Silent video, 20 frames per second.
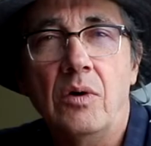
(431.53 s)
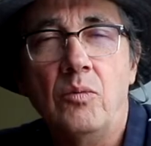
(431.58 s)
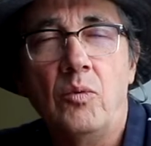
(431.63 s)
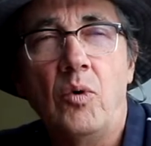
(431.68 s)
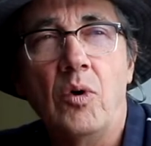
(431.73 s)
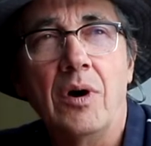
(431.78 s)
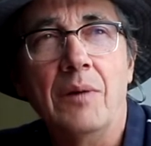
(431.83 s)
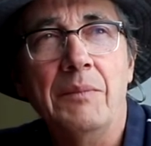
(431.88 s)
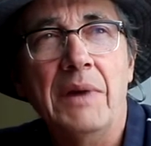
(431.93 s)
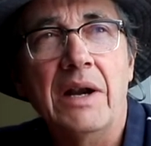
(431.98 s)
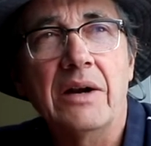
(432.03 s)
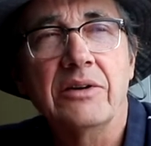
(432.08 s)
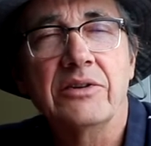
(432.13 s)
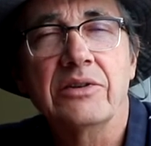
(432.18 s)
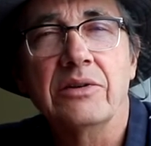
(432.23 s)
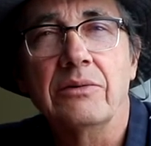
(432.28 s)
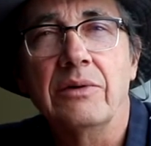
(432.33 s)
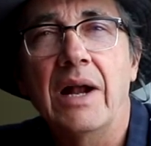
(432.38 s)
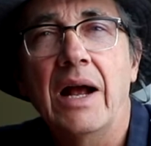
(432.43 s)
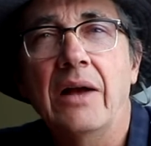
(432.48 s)
warm air
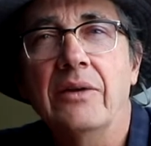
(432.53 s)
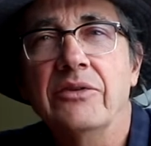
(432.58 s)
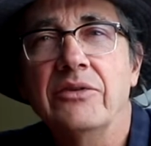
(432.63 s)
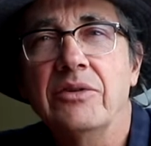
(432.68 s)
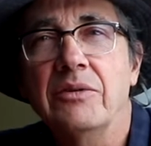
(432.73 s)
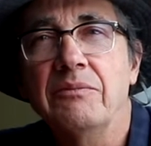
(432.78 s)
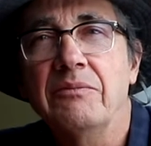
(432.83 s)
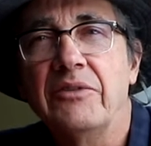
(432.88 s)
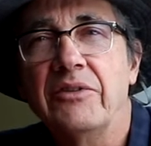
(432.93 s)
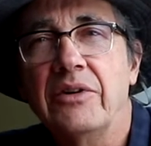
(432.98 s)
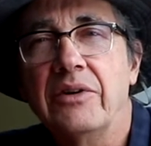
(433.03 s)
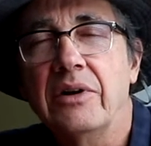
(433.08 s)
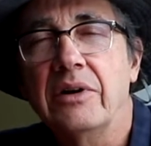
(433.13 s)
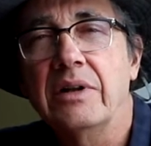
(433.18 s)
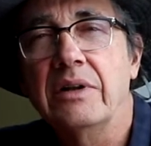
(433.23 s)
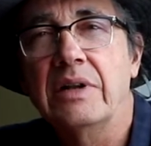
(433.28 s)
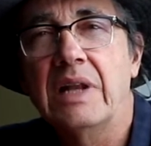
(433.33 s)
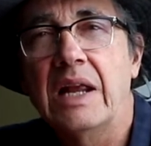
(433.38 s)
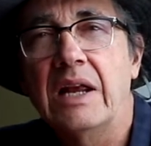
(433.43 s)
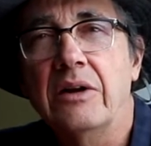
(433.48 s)
surrounds them for
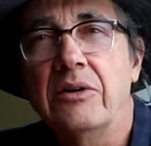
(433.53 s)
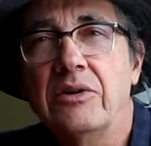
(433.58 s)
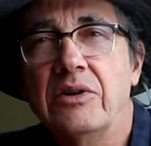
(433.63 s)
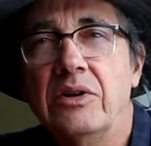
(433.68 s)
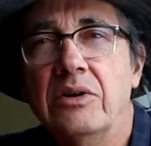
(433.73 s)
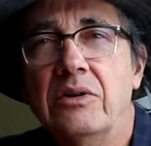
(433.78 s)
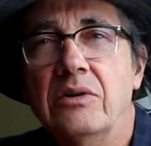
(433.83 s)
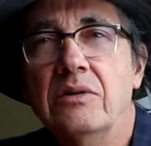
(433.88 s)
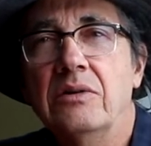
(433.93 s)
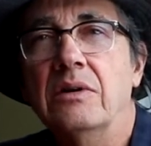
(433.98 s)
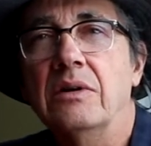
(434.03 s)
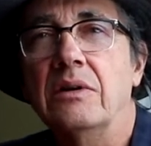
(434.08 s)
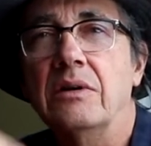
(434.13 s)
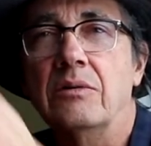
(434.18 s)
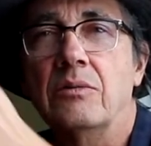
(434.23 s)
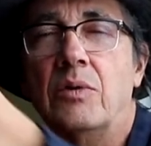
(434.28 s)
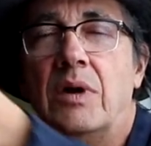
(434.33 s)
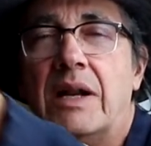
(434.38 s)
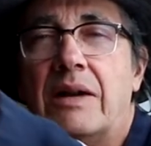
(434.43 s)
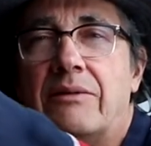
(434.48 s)
a day or two
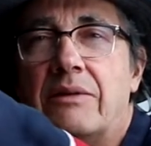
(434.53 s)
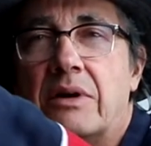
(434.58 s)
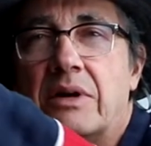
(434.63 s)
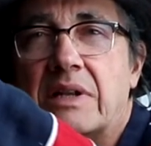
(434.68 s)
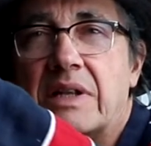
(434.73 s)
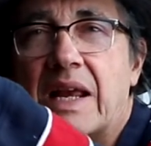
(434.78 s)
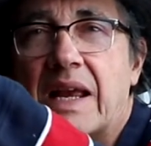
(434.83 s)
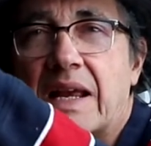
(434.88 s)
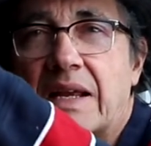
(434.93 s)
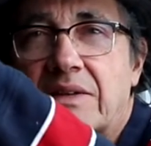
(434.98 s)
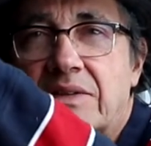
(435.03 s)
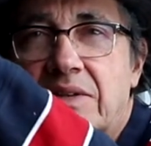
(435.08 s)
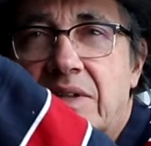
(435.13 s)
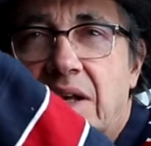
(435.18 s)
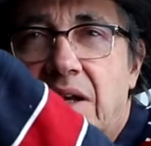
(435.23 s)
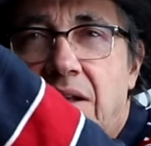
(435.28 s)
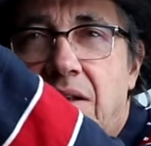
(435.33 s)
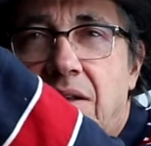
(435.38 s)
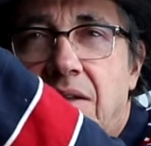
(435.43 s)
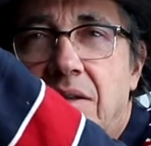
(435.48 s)
or whatever it takes,
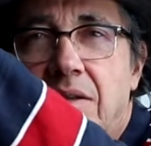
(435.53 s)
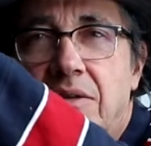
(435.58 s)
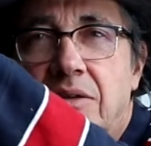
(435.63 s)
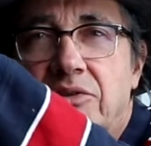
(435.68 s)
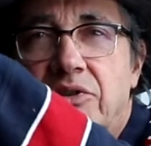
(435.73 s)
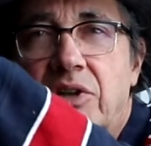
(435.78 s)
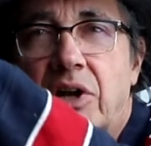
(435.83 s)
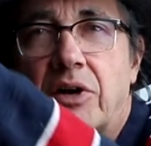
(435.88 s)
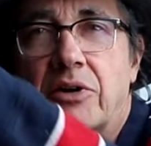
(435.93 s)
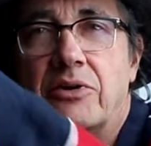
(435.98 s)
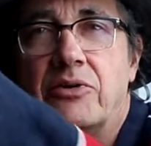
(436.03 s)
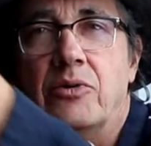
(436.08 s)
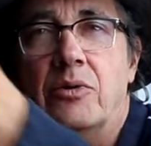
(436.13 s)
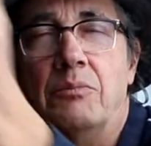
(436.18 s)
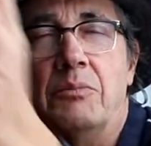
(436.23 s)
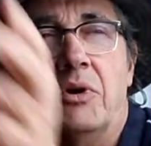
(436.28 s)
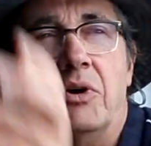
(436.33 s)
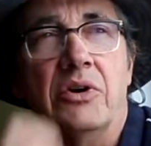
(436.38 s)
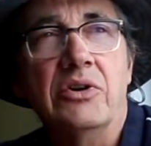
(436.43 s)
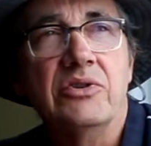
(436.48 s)
they'll start to
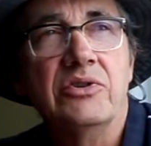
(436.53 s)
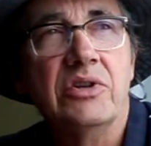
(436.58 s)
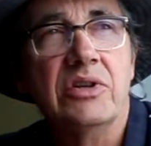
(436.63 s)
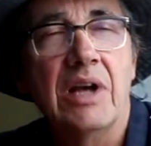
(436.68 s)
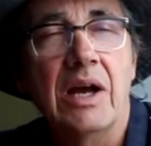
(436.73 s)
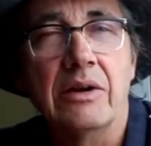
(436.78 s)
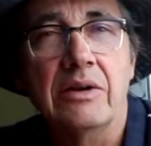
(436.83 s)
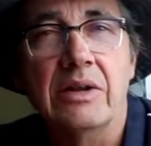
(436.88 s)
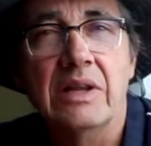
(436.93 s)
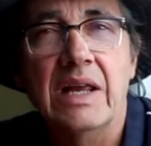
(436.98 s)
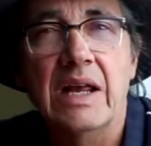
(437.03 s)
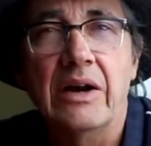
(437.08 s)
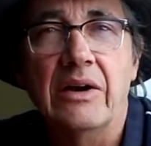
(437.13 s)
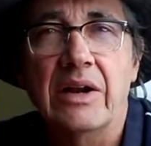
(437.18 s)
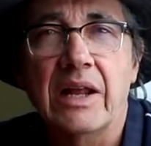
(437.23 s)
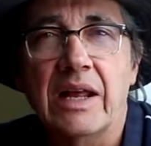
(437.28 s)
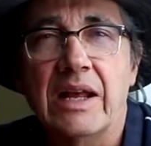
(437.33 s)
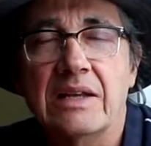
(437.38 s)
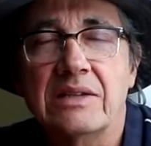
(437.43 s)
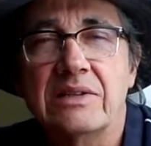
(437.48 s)
emerge out of there.
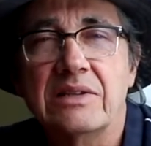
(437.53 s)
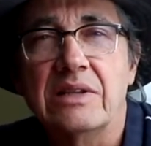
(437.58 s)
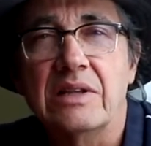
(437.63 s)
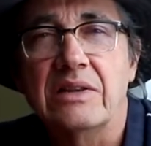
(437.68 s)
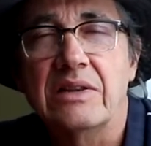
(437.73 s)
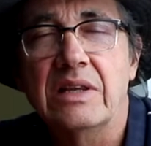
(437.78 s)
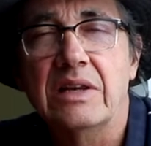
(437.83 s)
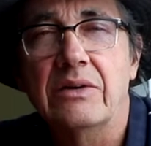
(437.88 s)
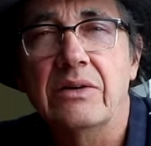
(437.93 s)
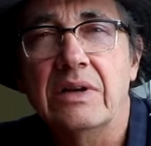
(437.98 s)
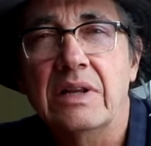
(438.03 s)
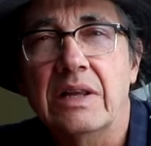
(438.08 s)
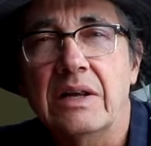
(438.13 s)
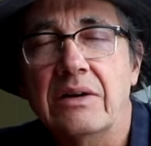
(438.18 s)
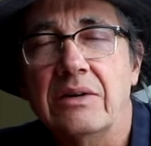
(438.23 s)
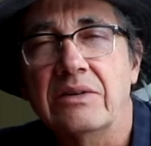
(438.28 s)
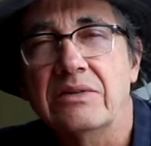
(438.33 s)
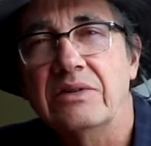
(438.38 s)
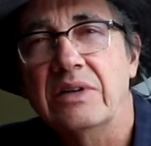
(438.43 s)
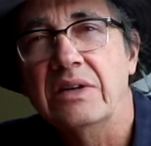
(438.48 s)
And I guess the theory
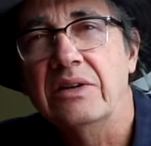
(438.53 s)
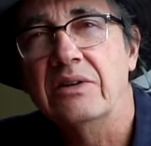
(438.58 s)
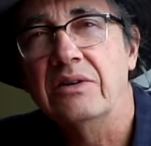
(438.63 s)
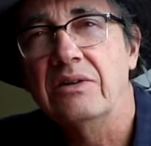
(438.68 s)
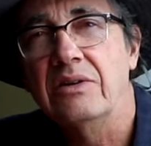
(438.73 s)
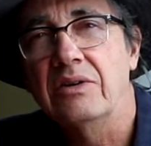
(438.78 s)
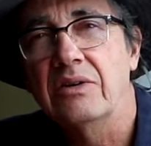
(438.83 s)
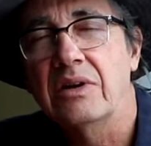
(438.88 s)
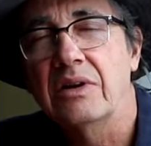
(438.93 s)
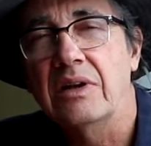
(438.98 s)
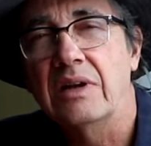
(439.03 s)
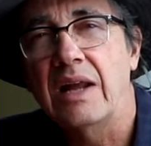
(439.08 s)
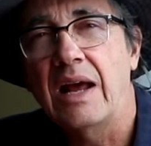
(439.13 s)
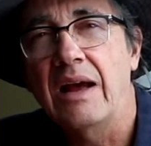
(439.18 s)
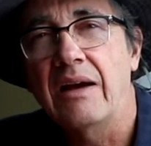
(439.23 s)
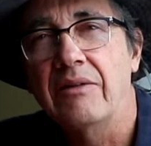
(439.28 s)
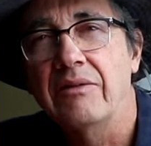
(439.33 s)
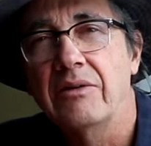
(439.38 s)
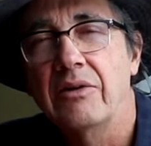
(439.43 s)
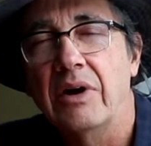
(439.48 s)
there is that you can
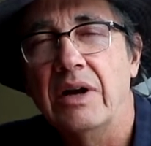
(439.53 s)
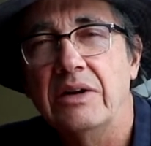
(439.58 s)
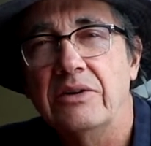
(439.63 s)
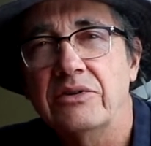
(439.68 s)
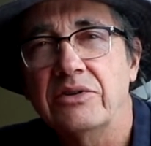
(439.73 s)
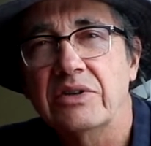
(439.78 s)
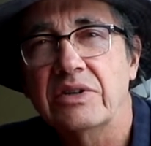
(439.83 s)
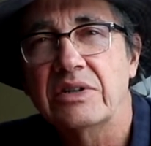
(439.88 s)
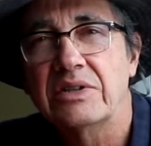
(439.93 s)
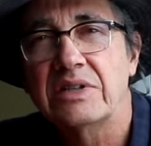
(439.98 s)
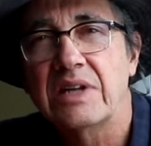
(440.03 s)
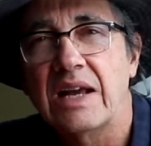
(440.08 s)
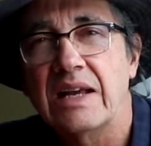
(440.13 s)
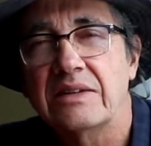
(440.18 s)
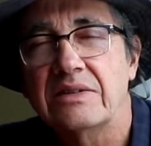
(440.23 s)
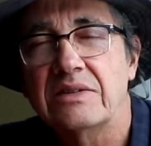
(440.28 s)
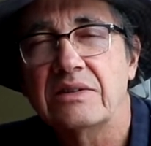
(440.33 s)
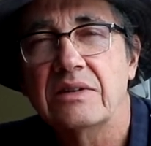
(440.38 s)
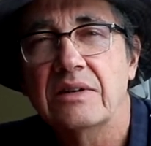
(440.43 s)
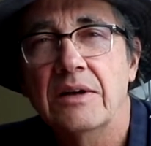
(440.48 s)
have greater
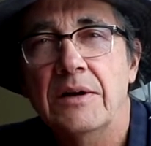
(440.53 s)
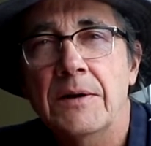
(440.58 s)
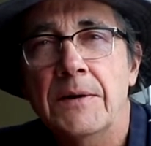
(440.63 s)
success